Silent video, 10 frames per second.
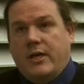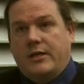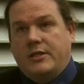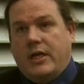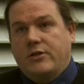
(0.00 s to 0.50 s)
to
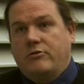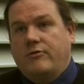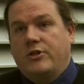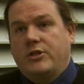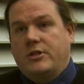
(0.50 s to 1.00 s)
gain us extra
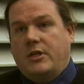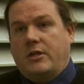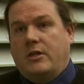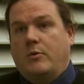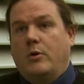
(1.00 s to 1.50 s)

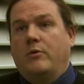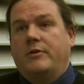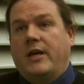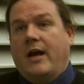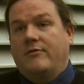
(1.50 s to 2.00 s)
efficiency, though we
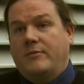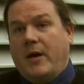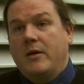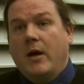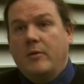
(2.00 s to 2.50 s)
already have a
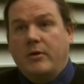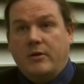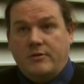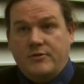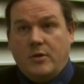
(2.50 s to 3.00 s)
payback
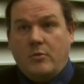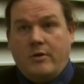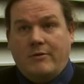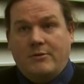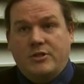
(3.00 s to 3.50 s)
period of
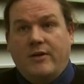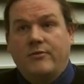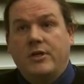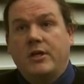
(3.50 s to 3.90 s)
somewhere around seven